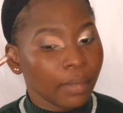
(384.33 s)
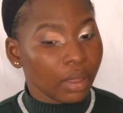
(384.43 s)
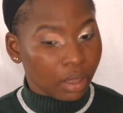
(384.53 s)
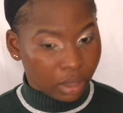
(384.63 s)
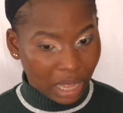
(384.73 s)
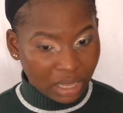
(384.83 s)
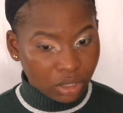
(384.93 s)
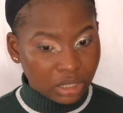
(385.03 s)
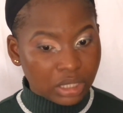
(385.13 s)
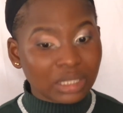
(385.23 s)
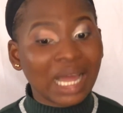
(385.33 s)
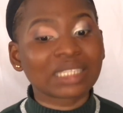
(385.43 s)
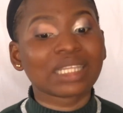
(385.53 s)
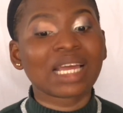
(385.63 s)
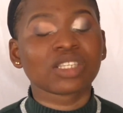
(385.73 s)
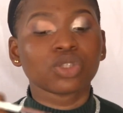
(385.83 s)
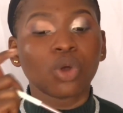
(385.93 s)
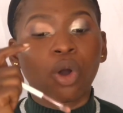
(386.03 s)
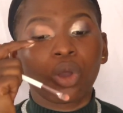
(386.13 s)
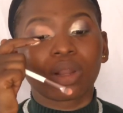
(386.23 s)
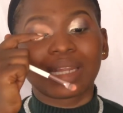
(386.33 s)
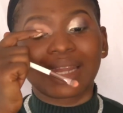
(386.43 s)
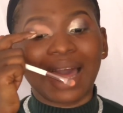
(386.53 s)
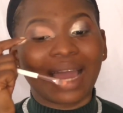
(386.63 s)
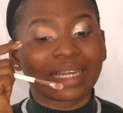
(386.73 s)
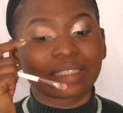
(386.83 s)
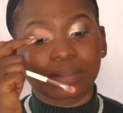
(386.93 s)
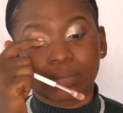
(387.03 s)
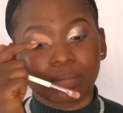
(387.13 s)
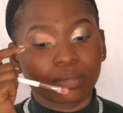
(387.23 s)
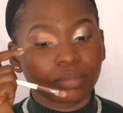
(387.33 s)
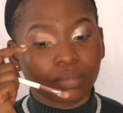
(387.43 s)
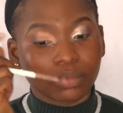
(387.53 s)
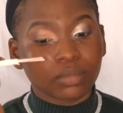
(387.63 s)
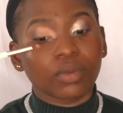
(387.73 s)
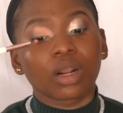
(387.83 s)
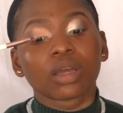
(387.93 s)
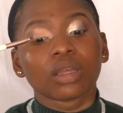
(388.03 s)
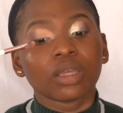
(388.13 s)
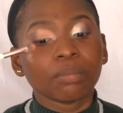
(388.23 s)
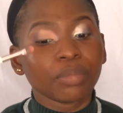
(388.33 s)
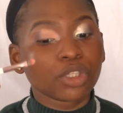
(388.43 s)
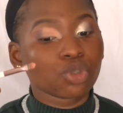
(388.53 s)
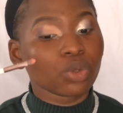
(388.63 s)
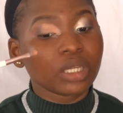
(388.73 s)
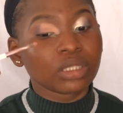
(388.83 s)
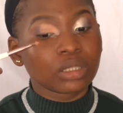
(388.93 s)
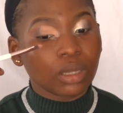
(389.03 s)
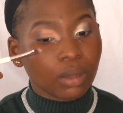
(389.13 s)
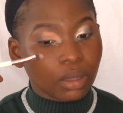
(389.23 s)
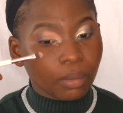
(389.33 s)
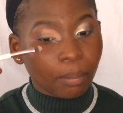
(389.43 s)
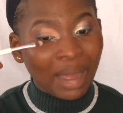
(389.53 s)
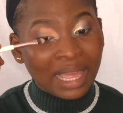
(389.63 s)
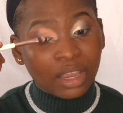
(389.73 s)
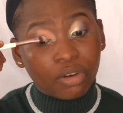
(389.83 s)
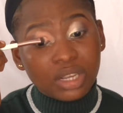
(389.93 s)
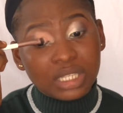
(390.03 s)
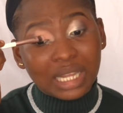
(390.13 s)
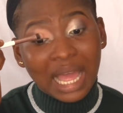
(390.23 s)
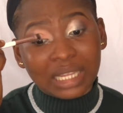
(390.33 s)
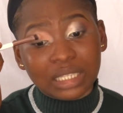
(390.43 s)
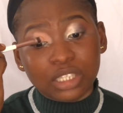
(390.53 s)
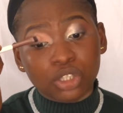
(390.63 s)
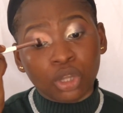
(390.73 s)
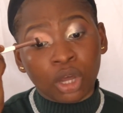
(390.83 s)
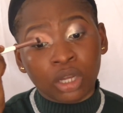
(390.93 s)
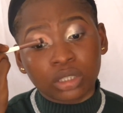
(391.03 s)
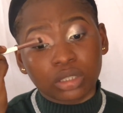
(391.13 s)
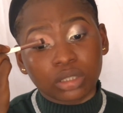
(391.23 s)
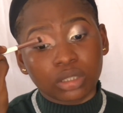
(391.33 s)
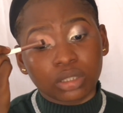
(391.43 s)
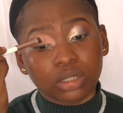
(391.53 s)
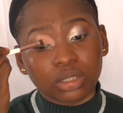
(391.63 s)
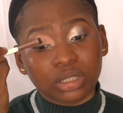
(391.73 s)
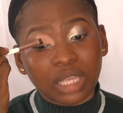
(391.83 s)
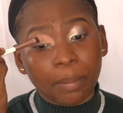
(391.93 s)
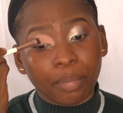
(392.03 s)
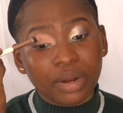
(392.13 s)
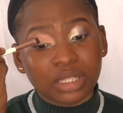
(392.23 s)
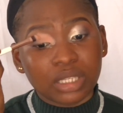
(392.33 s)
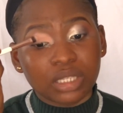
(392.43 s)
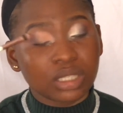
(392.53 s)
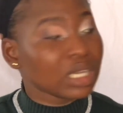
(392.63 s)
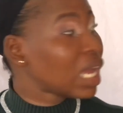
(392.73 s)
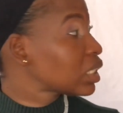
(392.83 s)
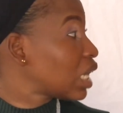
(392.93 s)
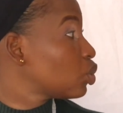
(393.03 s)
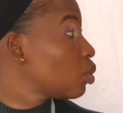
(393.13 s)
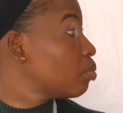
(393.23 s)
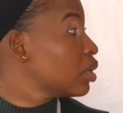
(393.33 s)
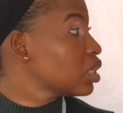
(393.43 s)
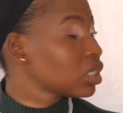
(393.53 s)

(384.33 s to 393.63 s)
Can you see that there is no line in between? My crease line is not separating the eyeshadow base.